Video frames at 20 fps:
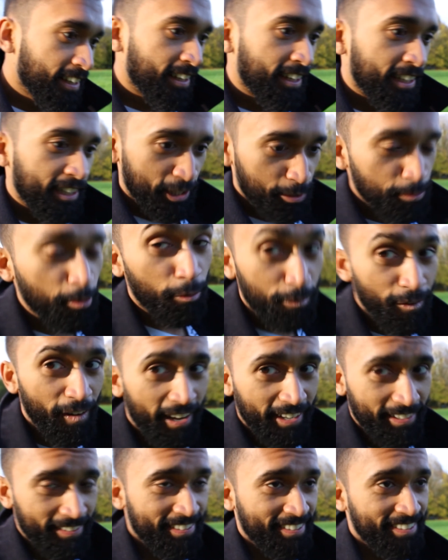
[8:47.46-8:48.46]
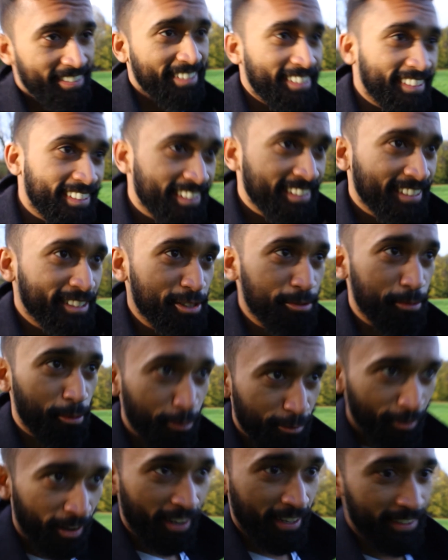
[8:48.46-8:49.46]
you will find,
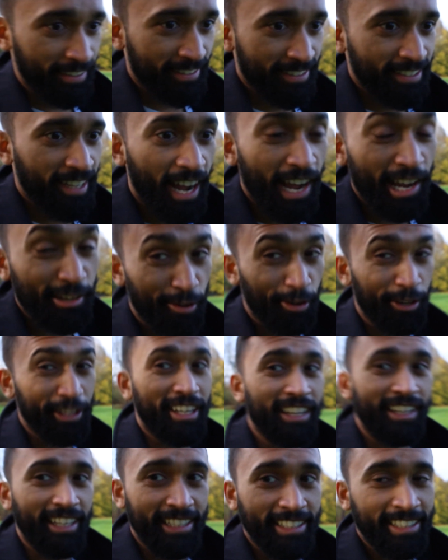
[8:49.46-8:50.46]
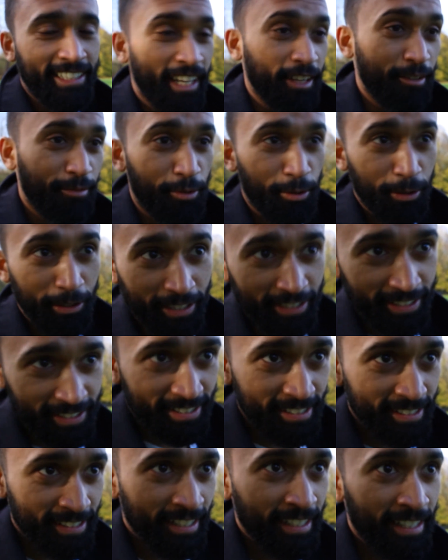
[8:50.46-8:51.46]
ironically, out of all
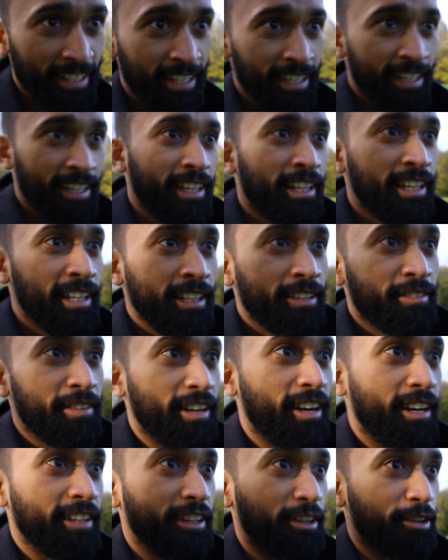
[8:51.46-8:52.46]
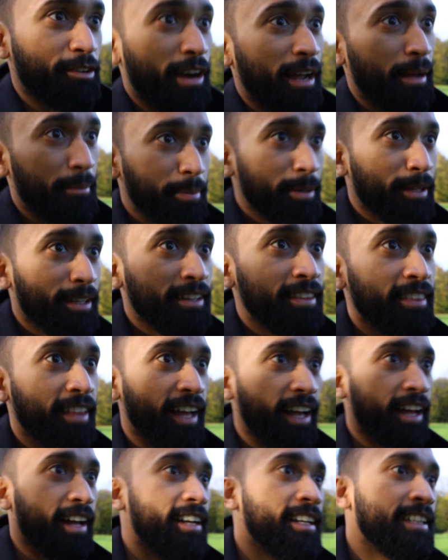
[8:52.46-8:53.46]
this, if I cut the crap,
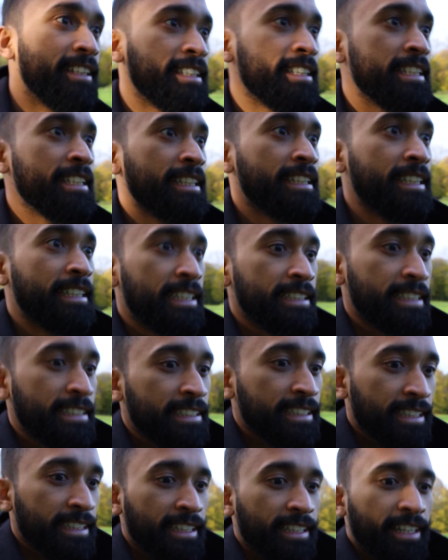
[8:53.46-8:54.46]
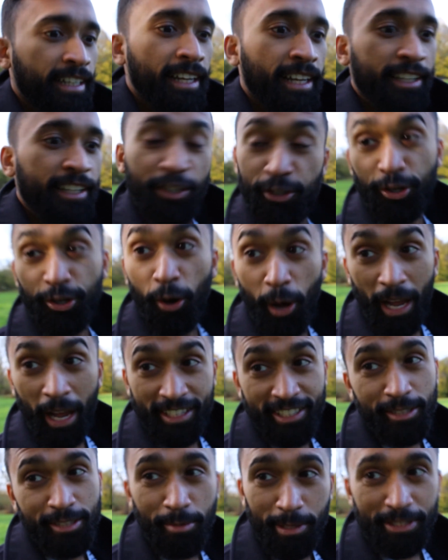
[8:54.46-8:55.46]
that you don't
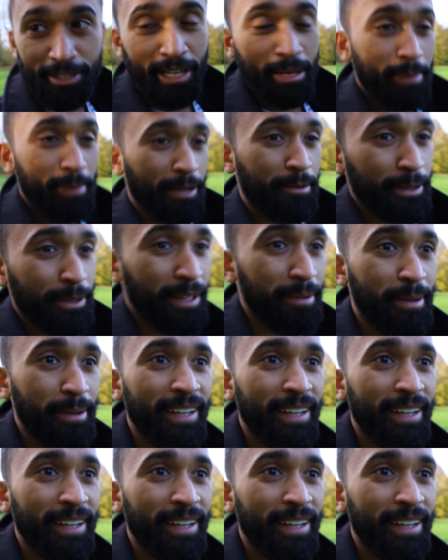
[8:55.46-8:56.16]
actually want to get back with them.